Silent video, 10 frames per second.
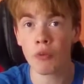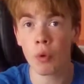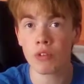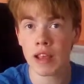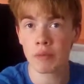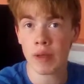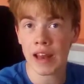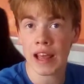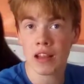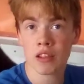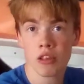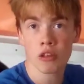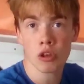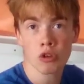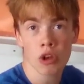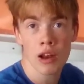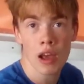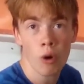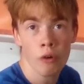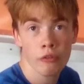fourteen minutes you turn
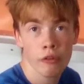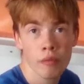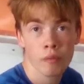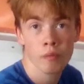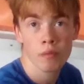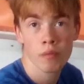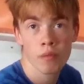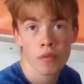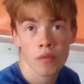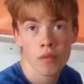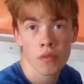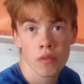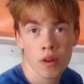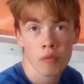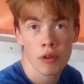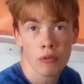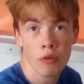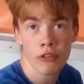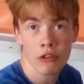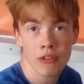it off
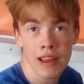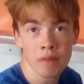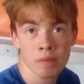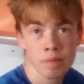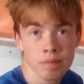before 15.